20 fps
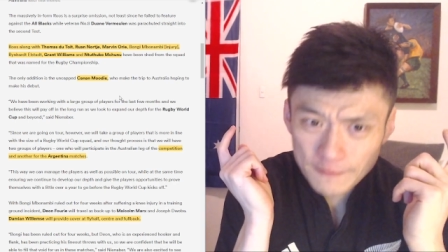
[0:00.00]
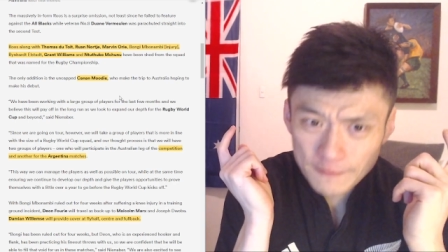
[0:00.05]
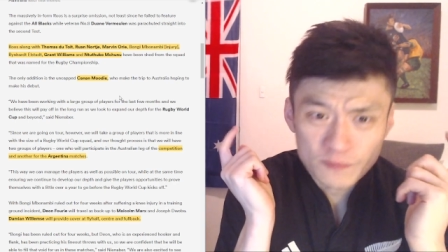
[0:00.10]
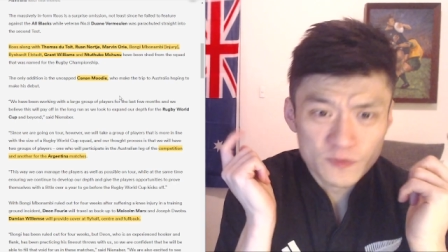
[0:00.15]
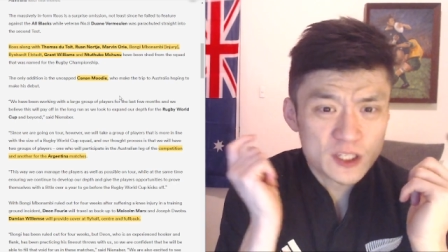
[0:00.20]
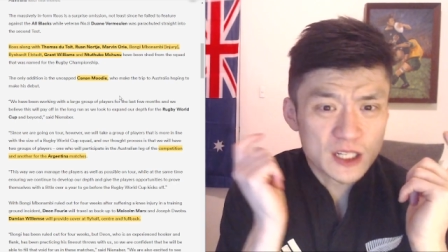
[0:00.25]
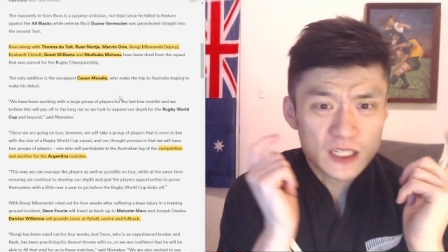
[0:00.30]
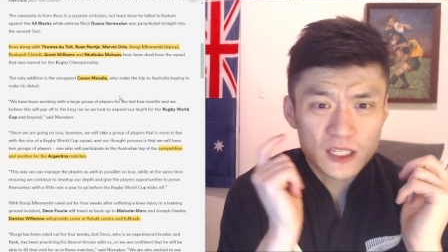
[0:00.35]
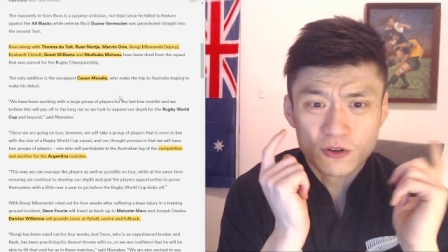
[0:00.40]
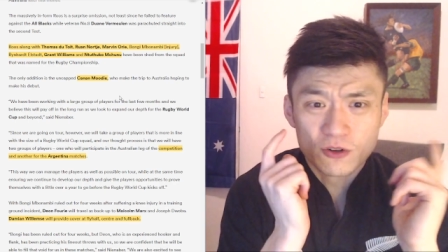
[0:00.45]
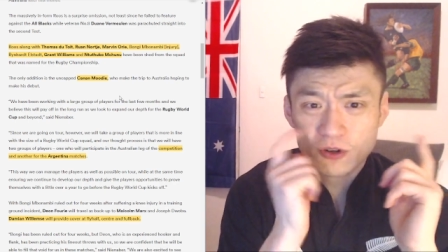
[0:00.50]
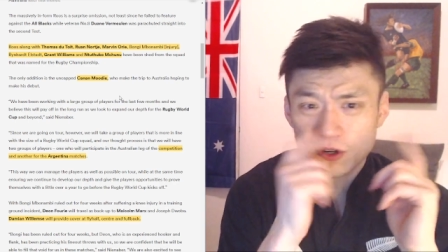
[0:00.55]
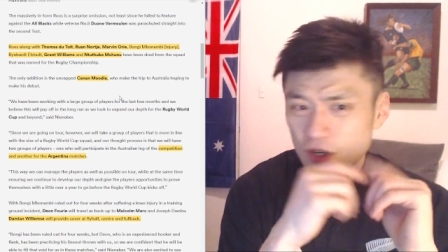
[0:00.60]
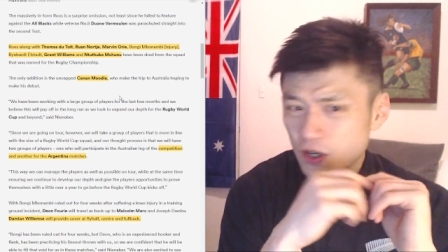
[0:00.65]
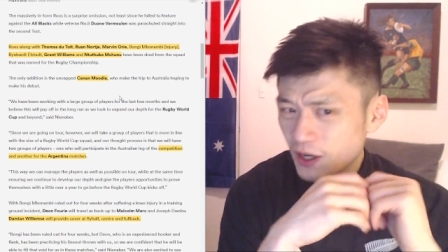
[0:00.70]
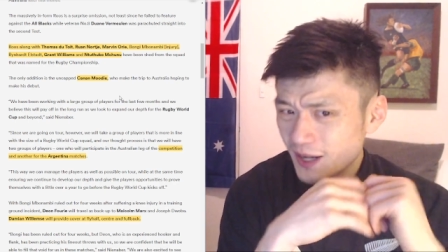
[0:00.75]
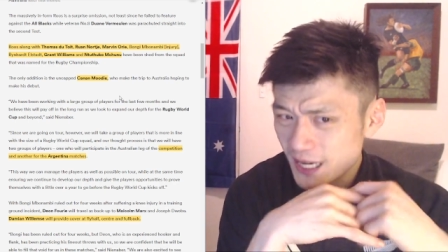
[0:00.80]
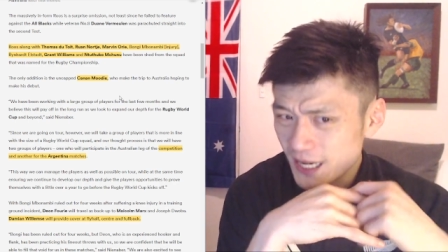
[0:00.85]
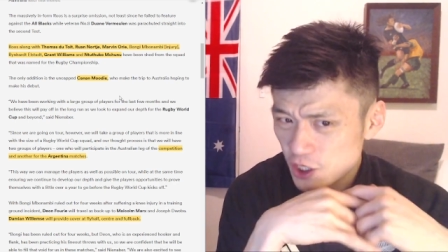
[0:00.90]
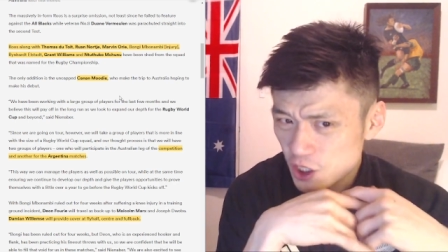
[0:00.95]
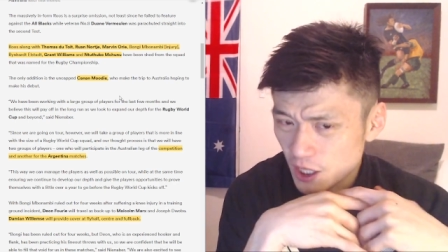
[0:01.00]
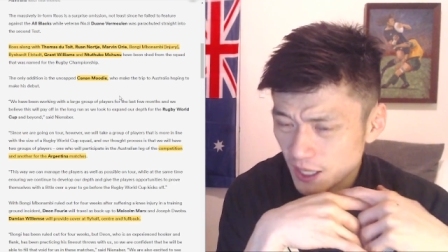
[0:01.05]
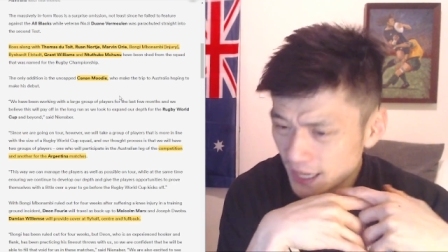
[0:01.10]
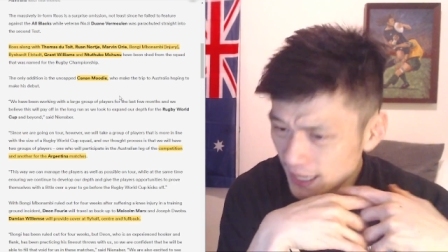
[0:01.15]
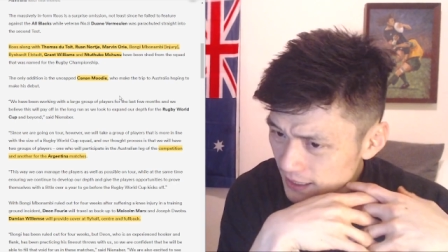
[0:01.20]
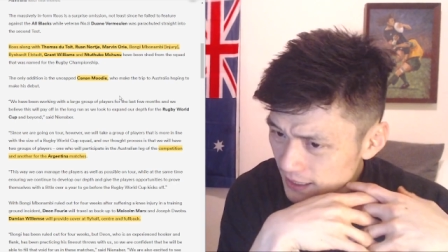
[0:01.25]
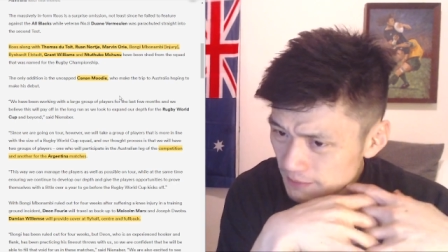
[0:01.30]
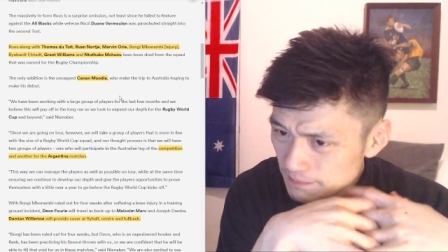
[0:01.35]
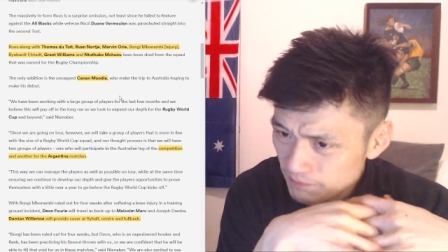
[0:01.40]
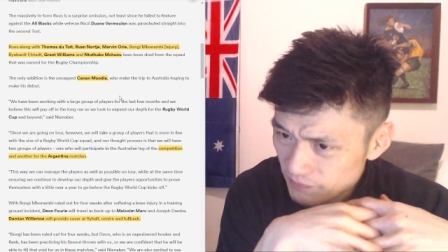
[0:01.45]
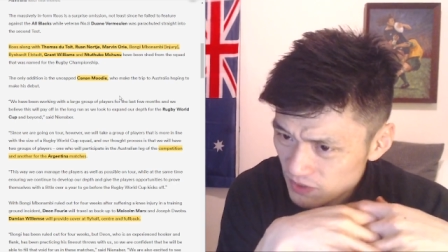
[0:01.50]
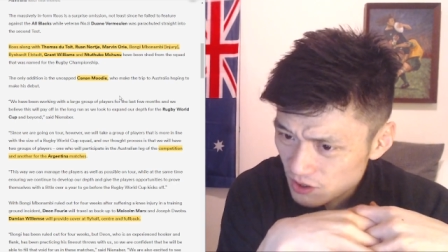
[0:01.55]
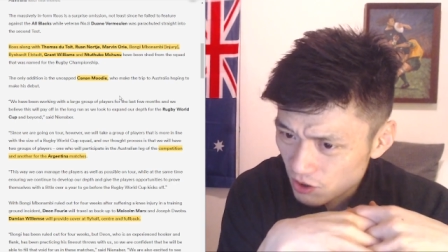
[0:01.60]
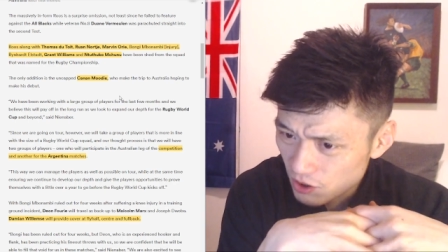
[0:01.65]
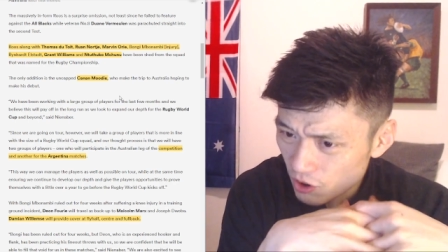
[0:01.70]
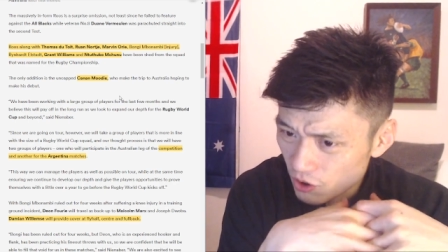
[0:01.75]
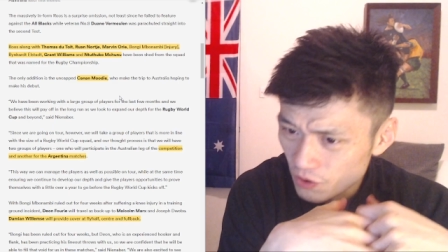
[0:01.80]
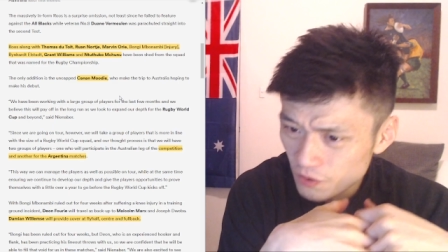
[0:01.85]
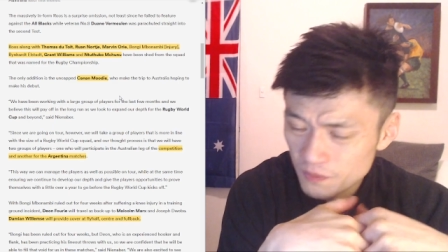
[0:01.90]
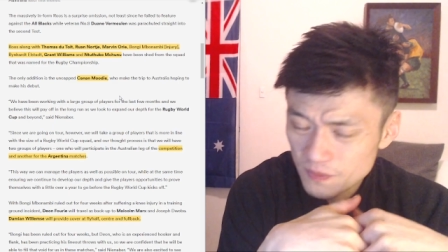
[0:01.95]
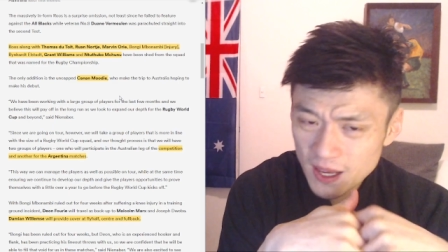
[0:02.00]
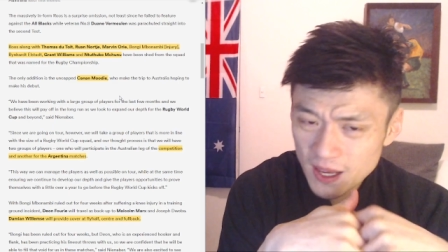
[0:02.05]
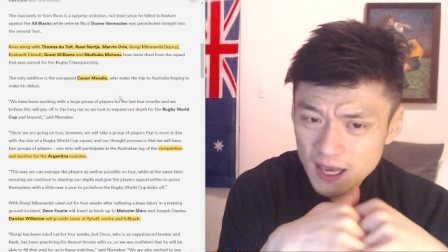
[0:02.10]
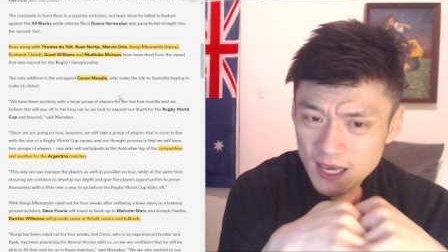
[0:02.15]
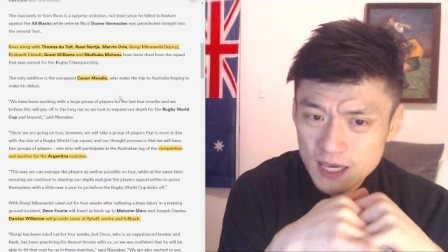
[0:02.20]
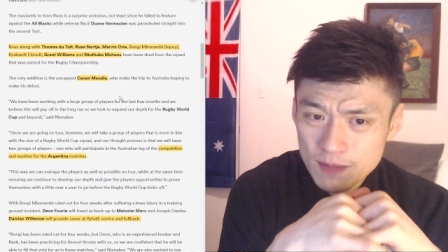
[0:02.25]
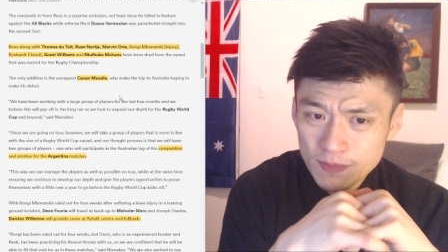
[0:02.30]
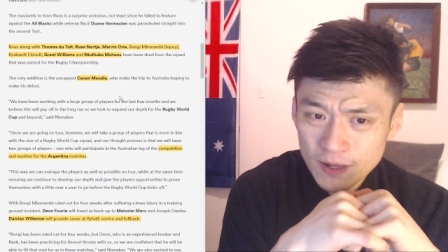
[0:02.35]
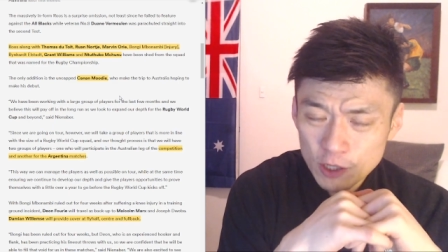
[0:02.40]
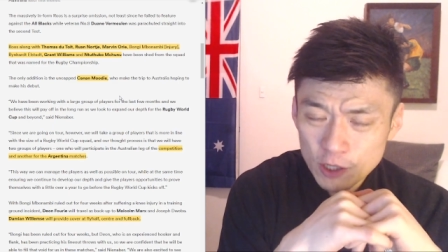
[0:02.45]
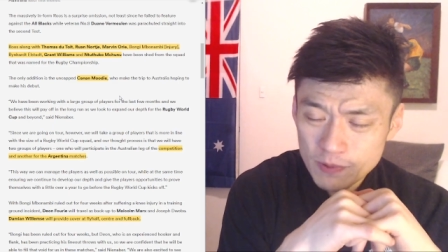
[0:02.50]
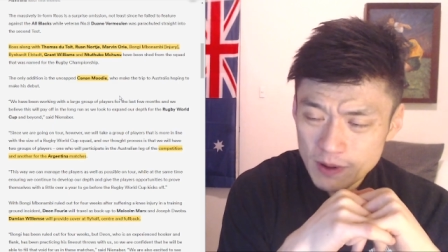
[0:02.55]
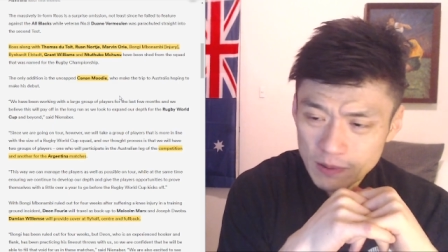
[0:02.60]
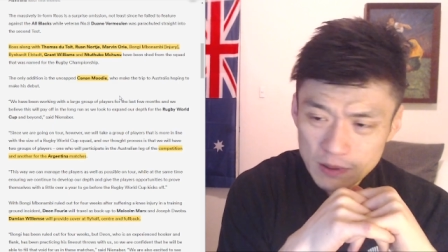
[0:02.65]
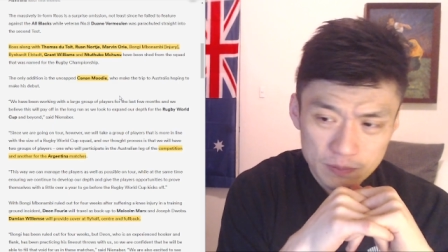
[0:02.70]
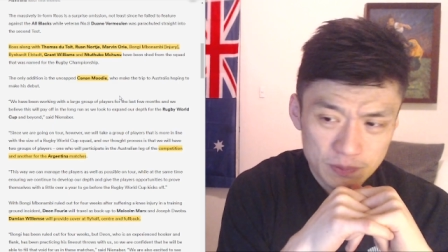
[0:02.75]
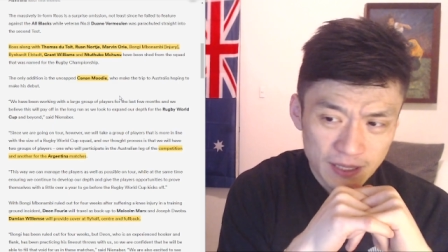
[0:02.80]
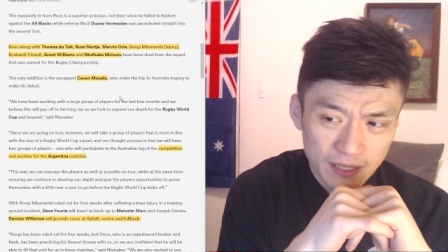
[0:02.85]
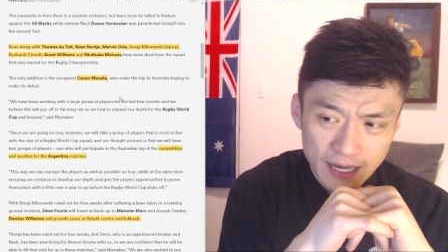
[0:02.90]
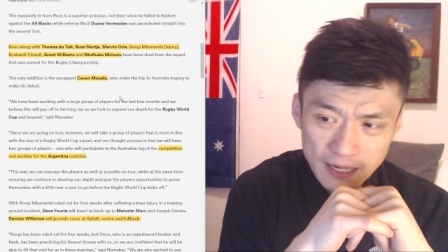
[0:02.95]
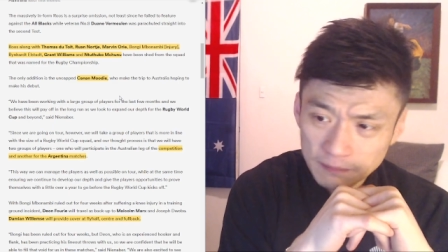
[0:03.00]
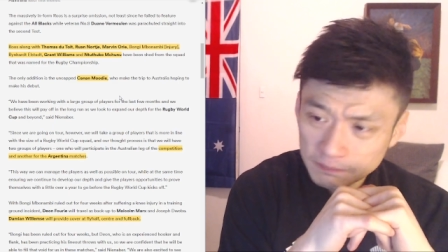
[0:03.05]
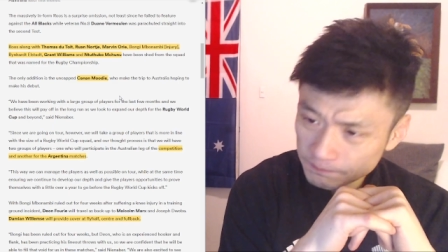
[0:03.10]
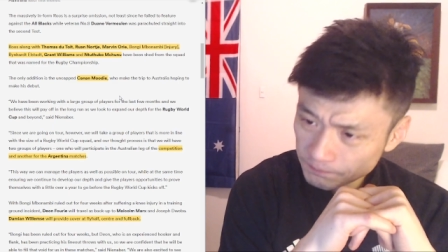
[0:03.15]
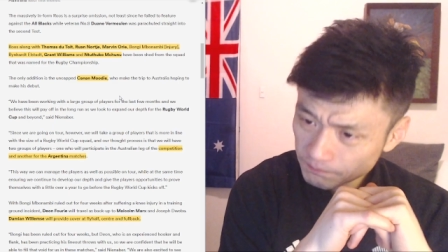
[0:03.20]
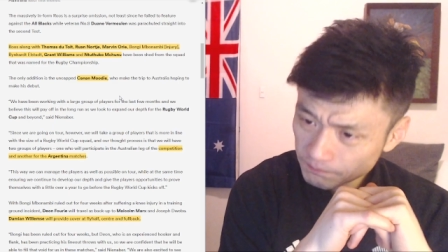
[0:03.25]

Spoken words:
Jesse Krill got HIA'd, so he might not be able to play.